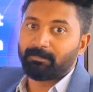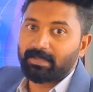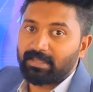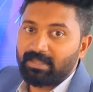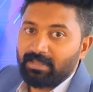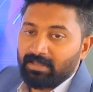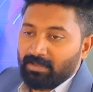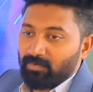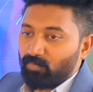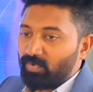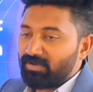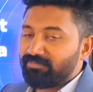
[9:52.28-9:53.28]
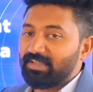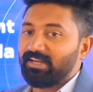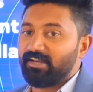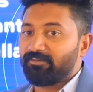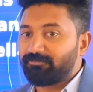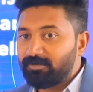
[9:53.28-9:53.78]
would be, when we
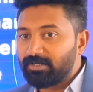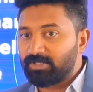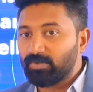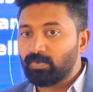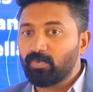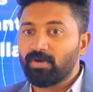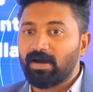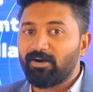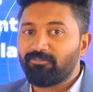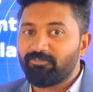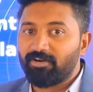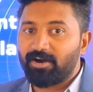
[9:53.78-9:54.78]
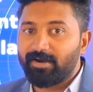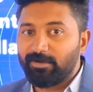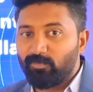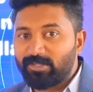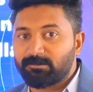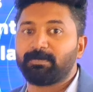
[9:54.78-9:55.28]
refer to a
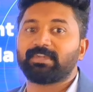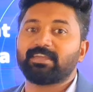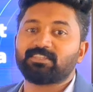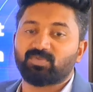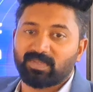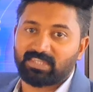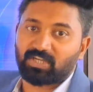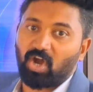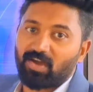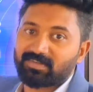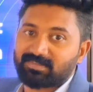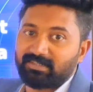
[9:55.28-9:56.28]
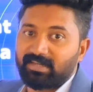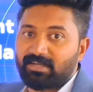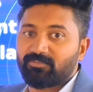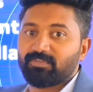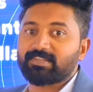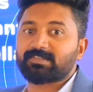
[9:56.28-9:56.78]
word which begins with a
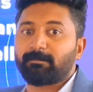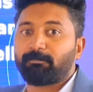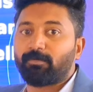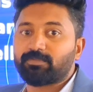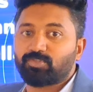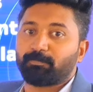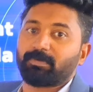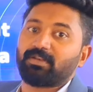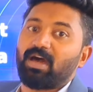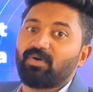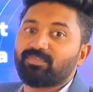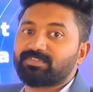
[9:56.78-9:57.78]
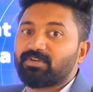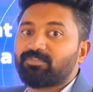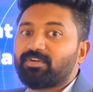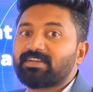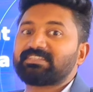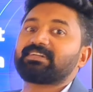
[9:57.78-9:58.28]
consonant, we are supposed to pronounce the
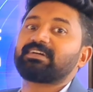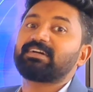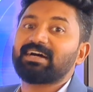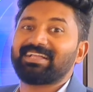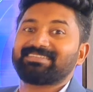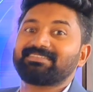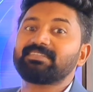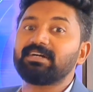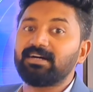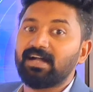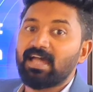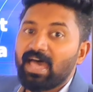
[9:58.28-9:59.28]
word the as the,